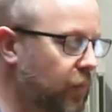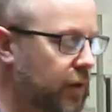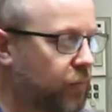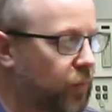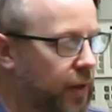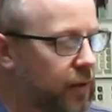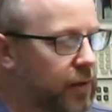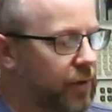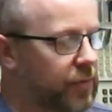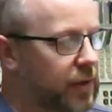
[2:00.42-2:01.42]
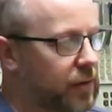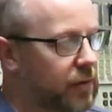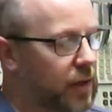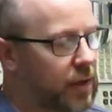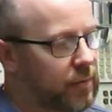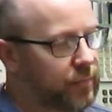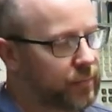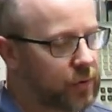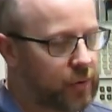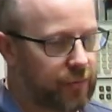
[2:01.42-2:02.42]
we we uncovered it
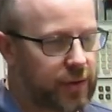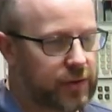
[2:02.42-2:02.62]
um, quite